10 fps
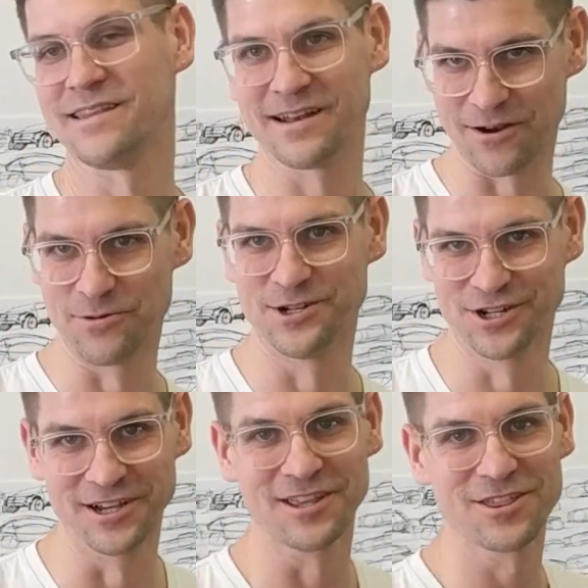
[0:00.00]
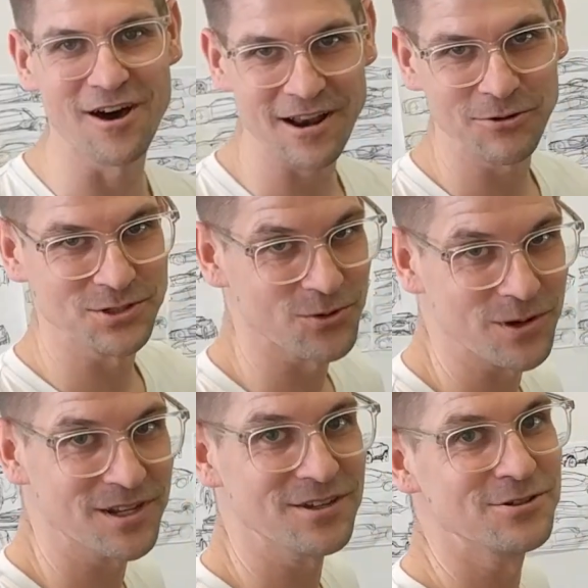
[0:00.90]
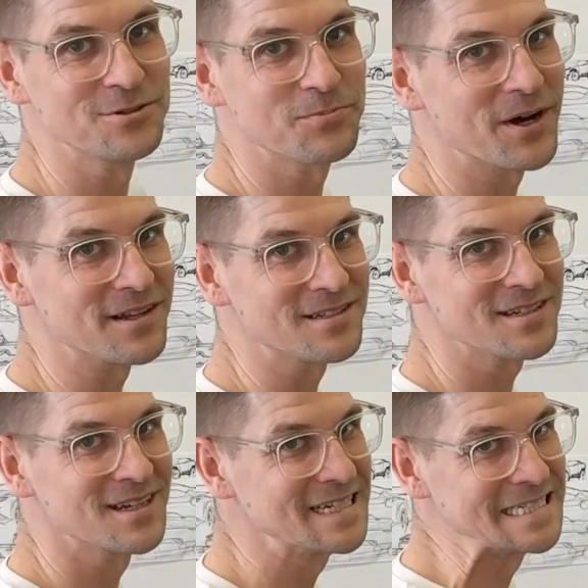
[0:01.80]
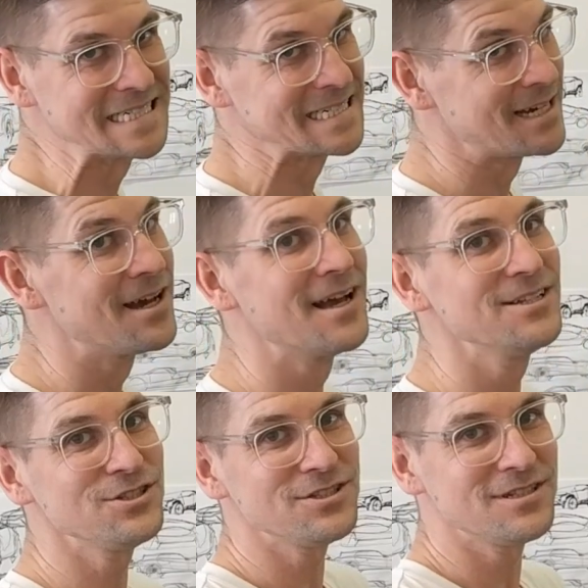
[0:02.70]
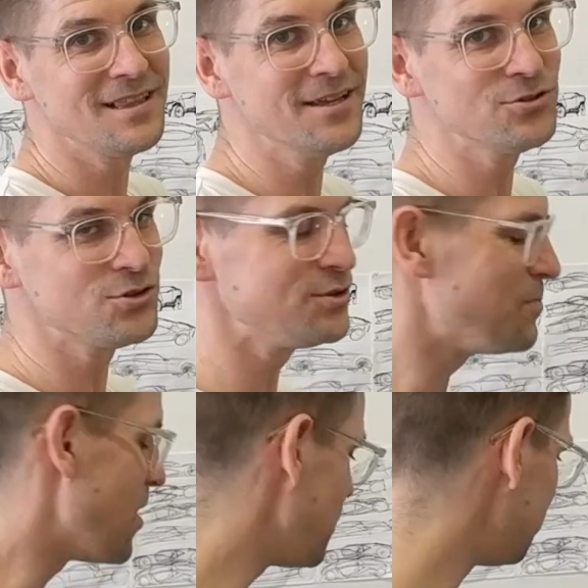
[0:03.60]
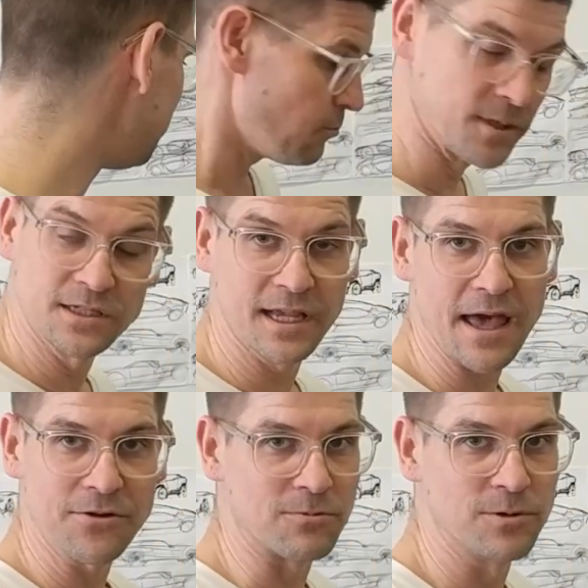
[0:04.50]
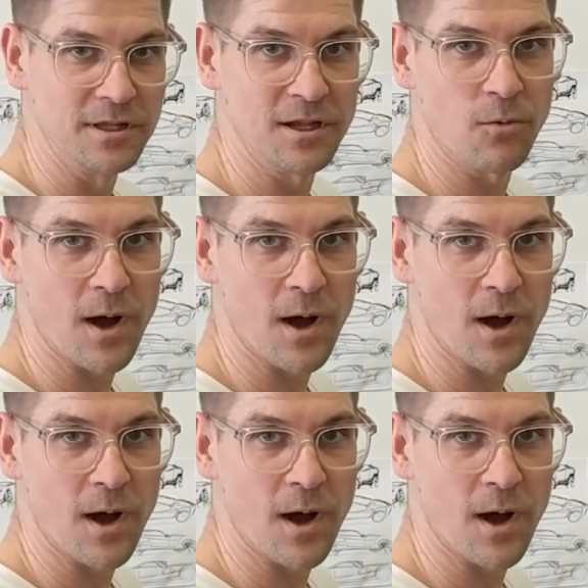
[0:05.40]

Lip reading: that I originally thought I was going to use, but a little too small. It went together really